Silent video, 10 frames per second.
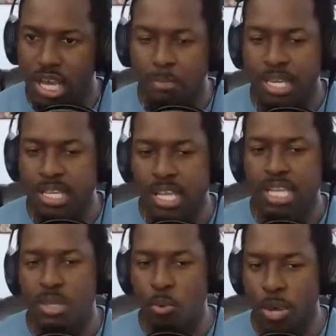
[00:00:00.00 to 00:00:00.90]
I mean,
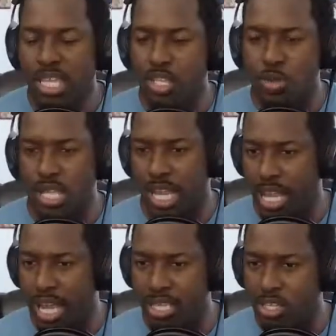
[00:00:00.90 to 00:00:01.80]
the way they're doing
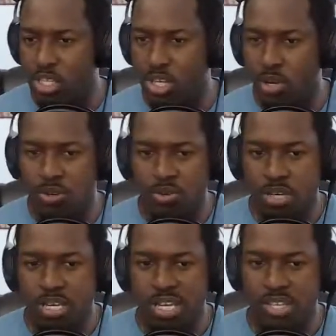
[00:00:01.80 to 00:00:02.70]
AI in this show
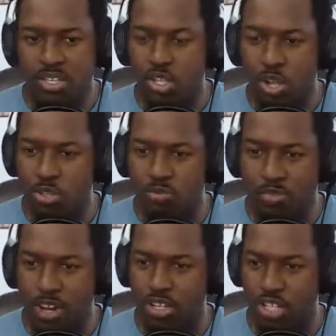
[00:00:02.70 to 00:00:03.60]
is not
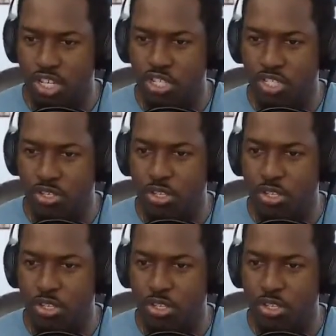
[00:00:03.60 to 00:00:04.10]
very traditional.